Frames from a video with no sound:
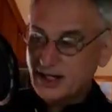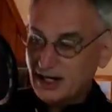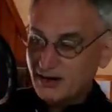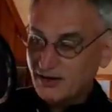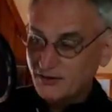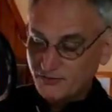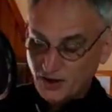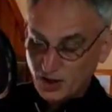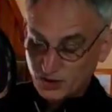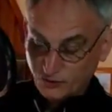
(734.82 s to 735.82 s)
Herald,
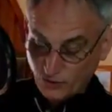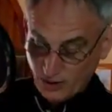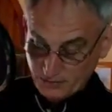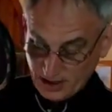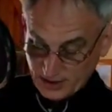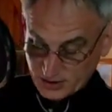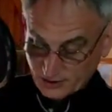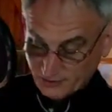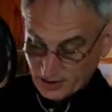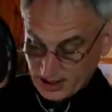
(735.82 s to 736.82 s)
folks, 4 minutes
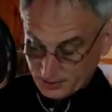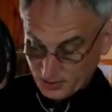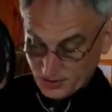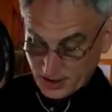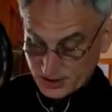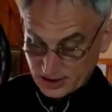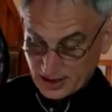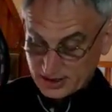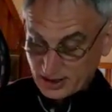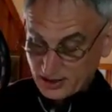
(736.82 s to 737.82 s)
to fly through this, and
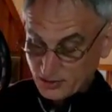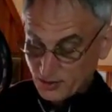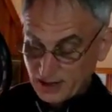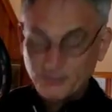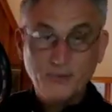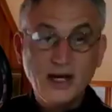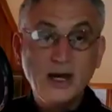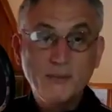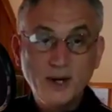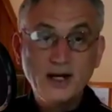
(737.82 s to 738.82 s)
I tell you what,
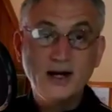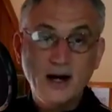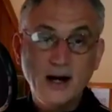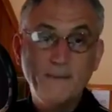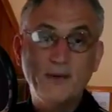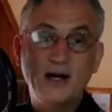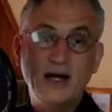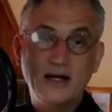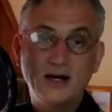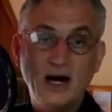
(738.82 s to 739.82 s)
pick up
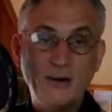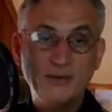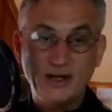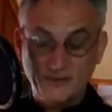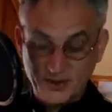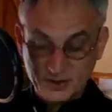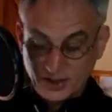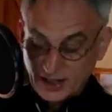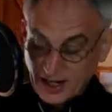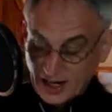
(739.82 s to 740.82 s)
a copy of this.
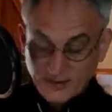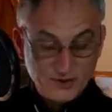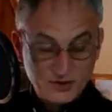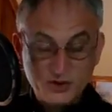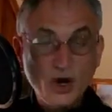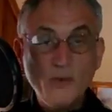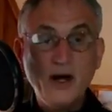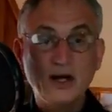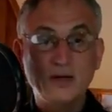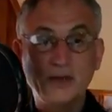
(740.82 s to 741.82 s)
There's no
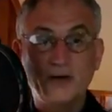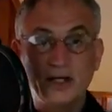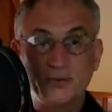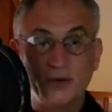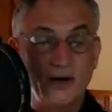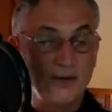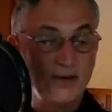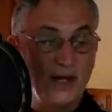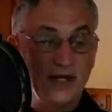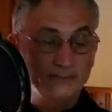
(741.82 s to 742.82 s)
way I'm going to be able to get through
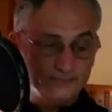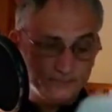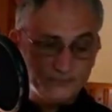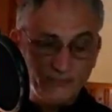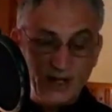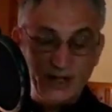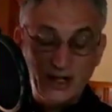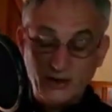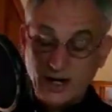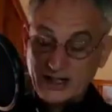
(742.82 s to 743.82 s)
everything, and
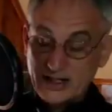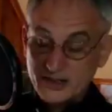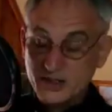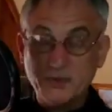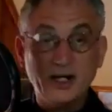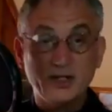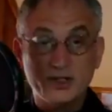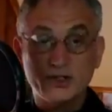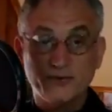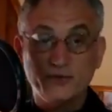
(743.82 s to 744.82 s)
here I need to spend
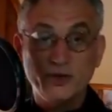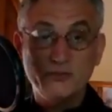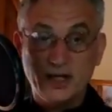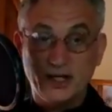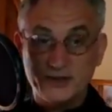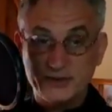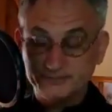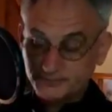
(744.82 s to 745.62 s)
just a few minutes.